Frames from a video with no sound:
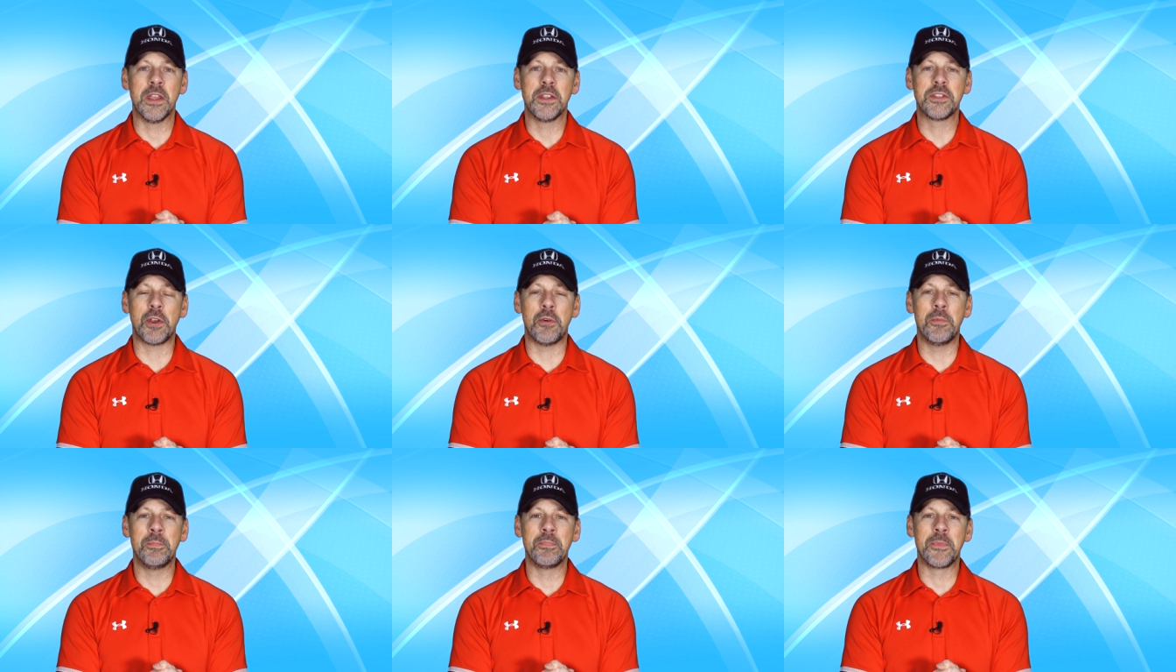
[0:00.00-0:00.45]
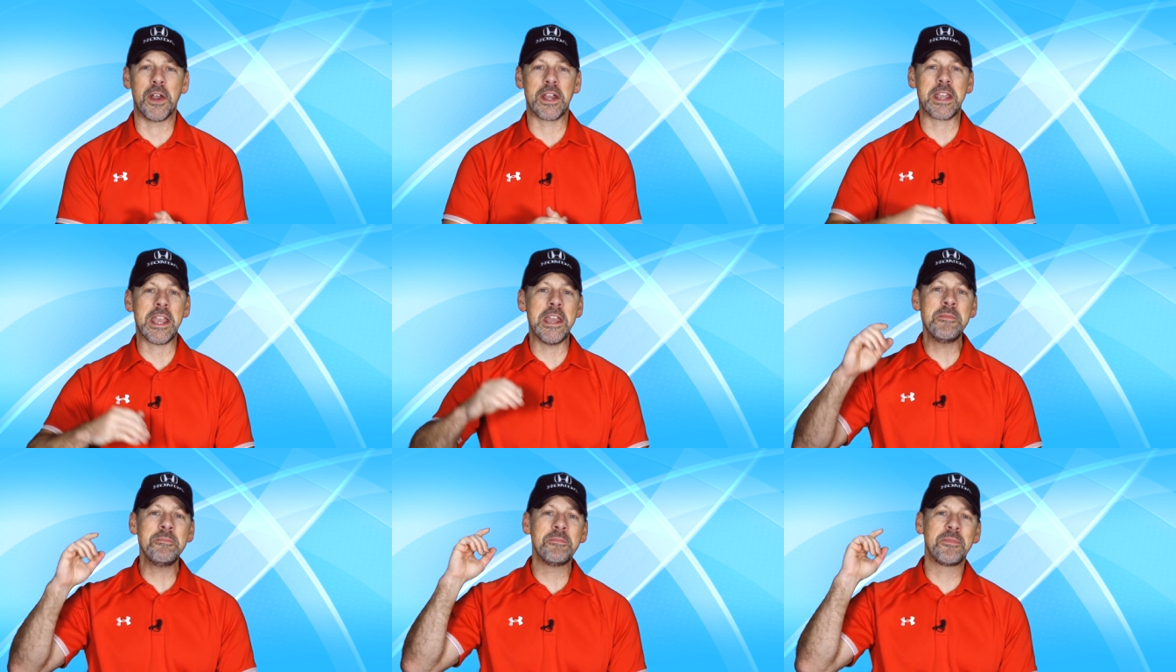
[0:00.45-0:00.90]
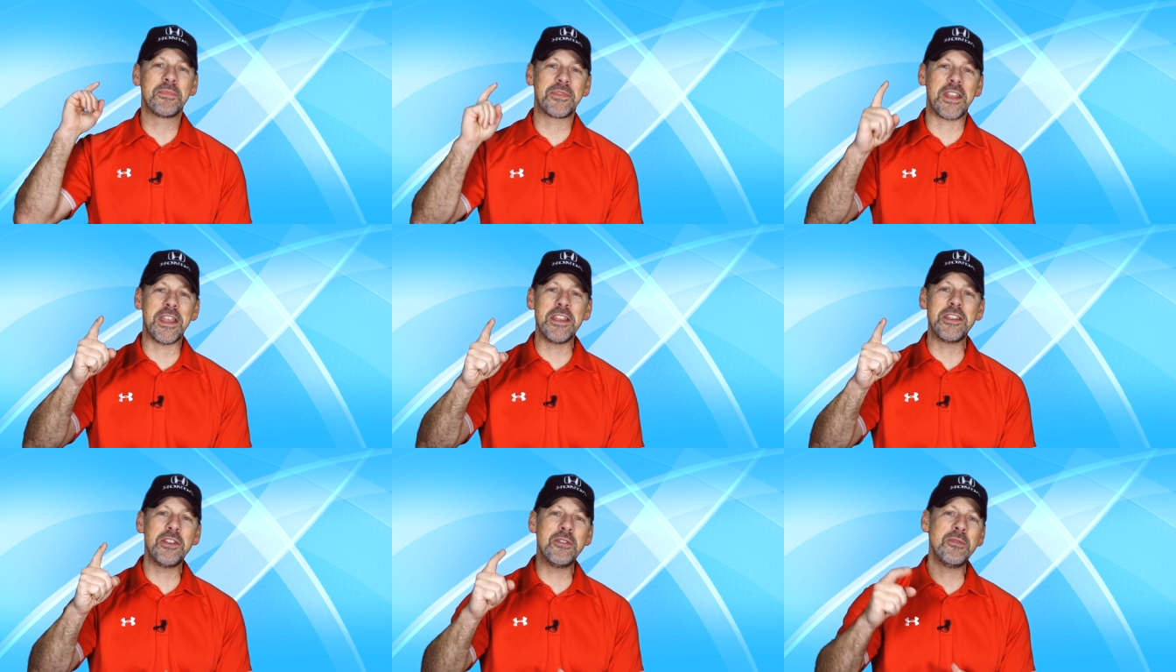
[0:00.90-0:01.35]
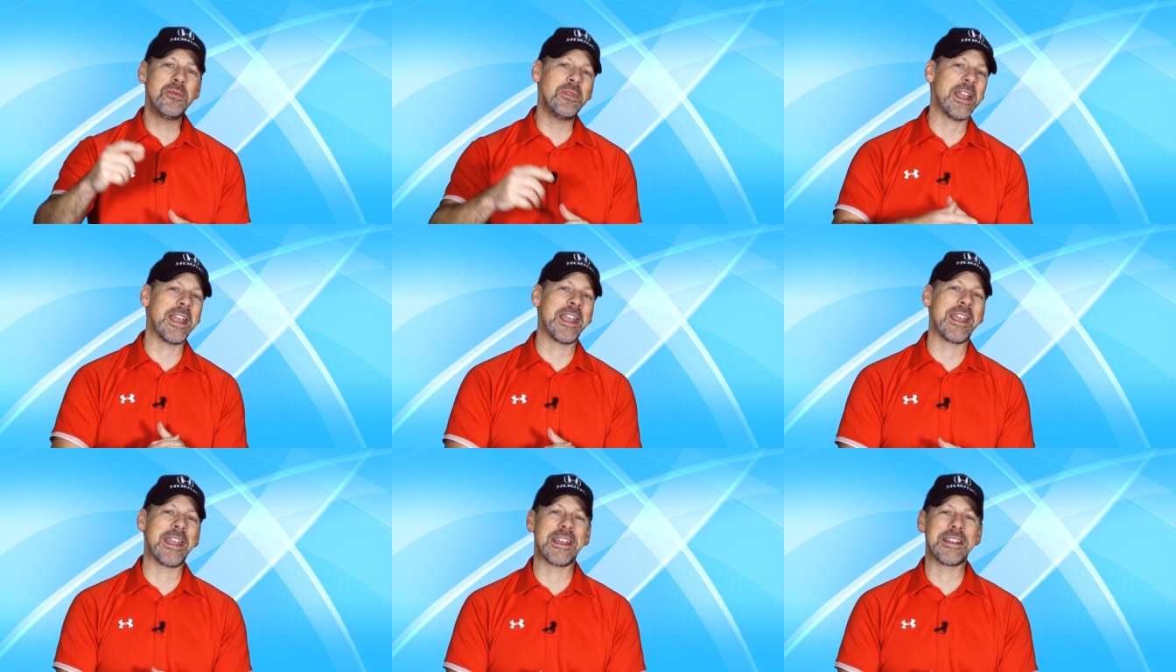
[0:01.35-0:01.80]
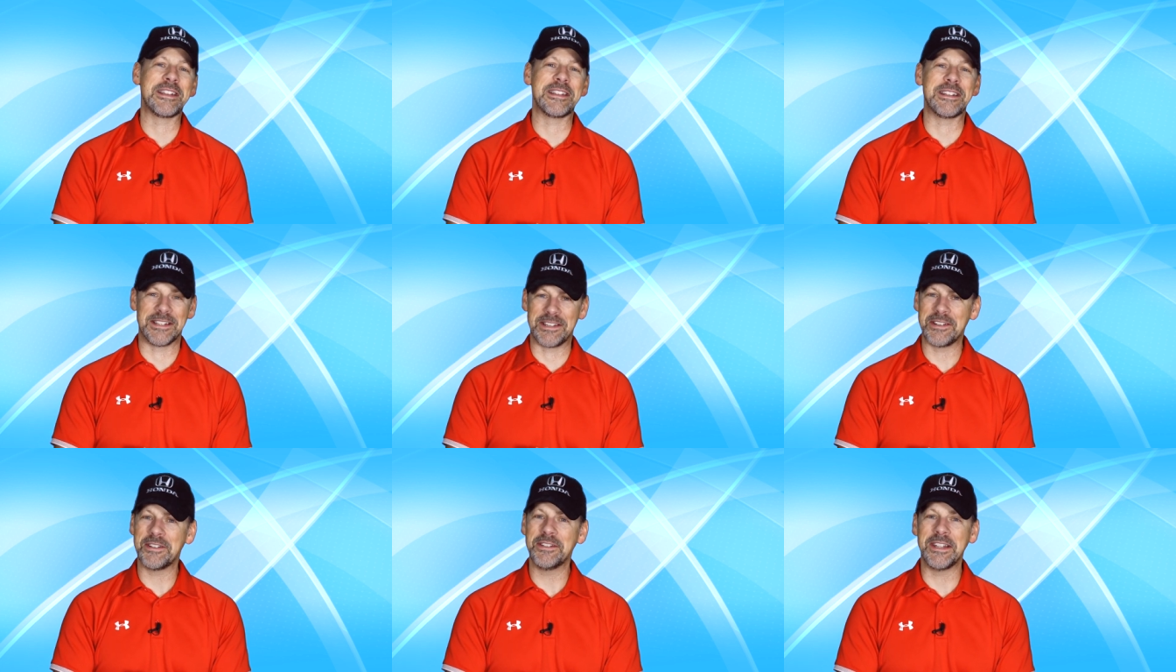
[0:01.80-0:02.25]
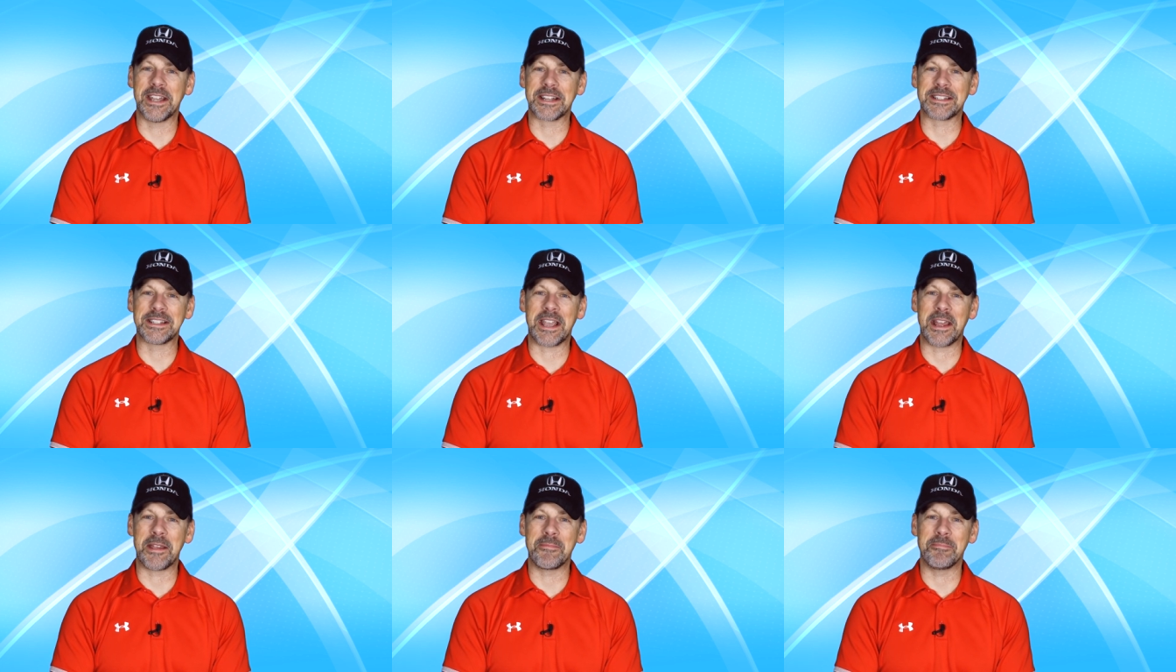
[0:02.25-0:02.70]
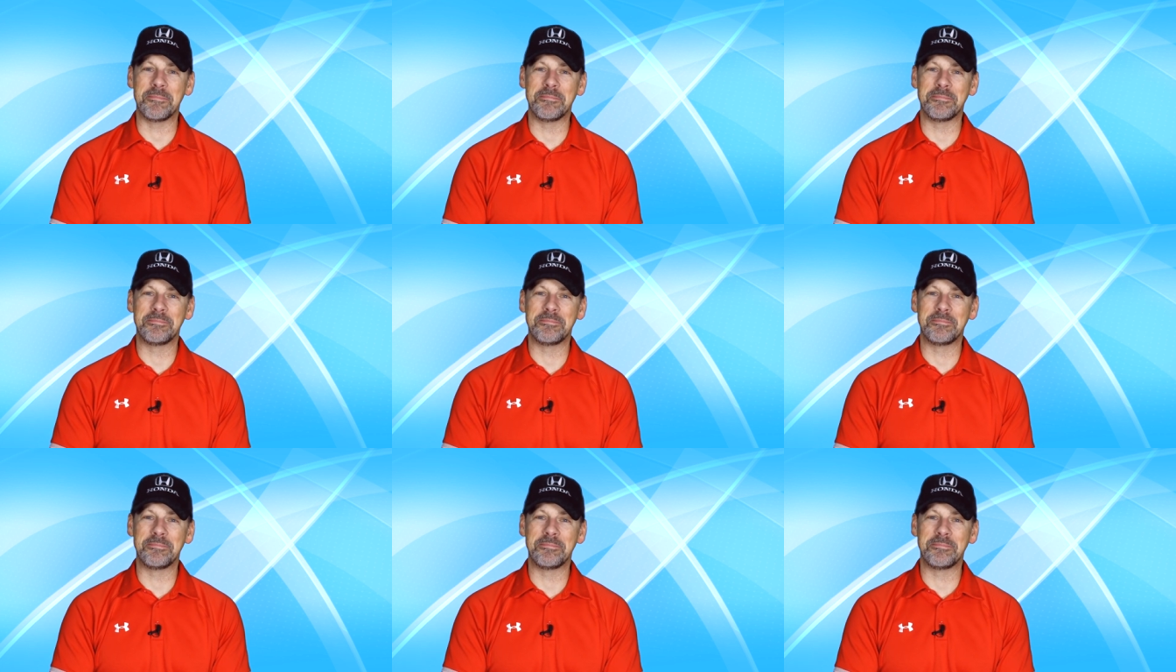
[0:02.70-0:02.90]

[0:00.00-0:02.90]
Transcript: So again, thank you, and until next time.